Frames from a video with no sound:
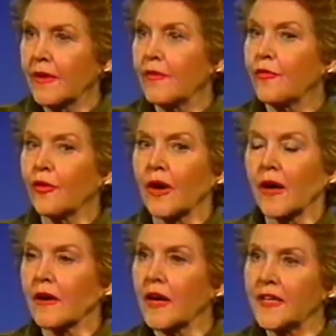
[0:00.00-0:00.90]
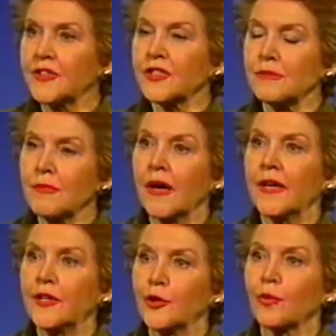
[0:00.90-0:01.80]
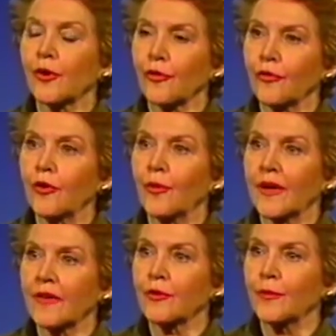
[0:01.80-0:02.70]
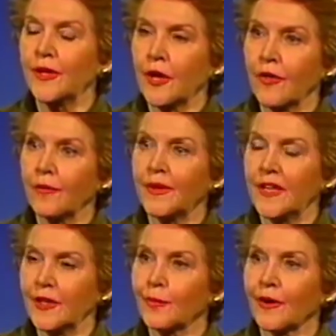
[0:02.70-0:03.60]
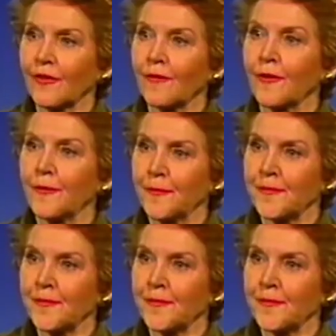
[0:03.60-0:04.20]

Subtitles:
for our conscious mind to work through whatever we know that we need to work through.